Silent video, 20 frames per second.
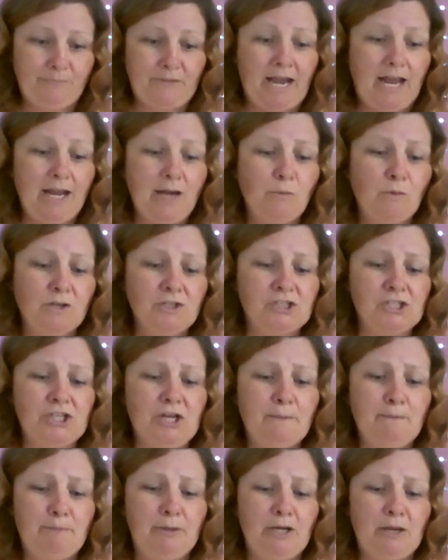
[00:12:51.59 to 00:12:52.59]
I want an
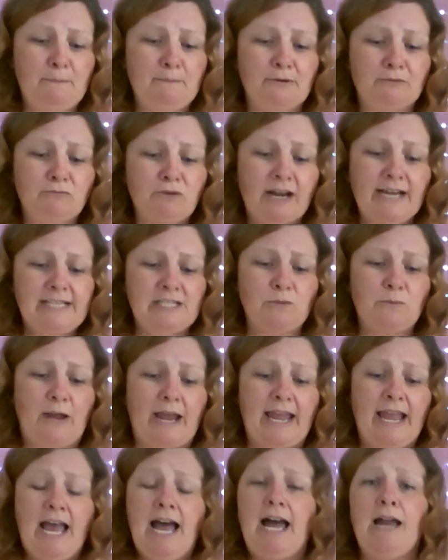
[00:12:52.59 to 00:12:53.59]
Oompa Loompa right
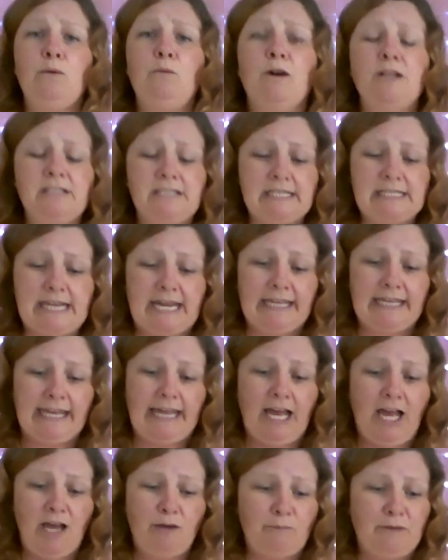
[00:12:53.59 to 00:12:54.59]
away. I want to take
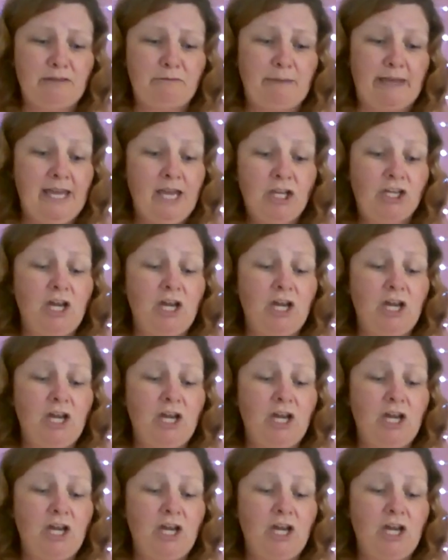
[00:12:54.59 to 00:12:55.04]
it home with me.